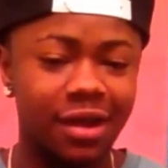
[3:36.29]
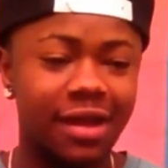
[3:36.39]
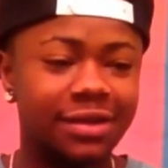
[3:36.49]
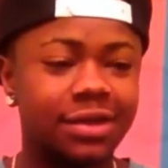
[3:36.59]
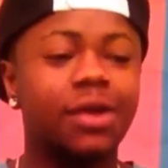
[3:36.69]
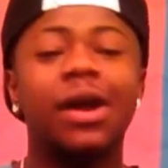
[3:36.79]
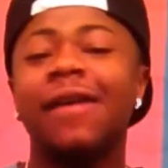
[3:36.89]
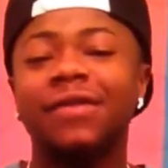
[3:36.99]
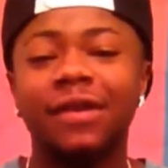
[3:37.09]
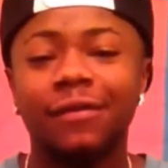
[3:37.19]
ex. I
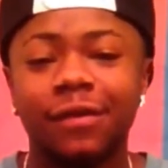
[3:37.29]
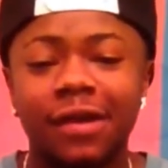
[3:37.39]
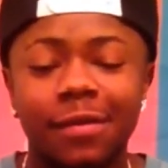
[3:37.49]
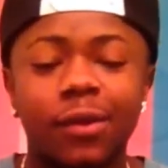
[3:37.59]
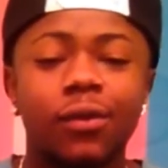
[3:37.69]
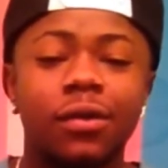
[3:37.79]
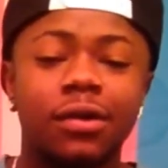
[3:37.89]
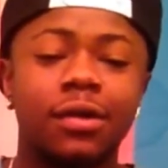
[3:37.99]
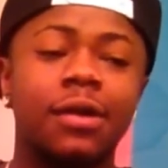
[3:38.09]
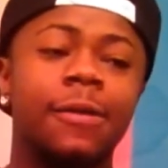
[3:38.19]
have to give her a name. I'll call her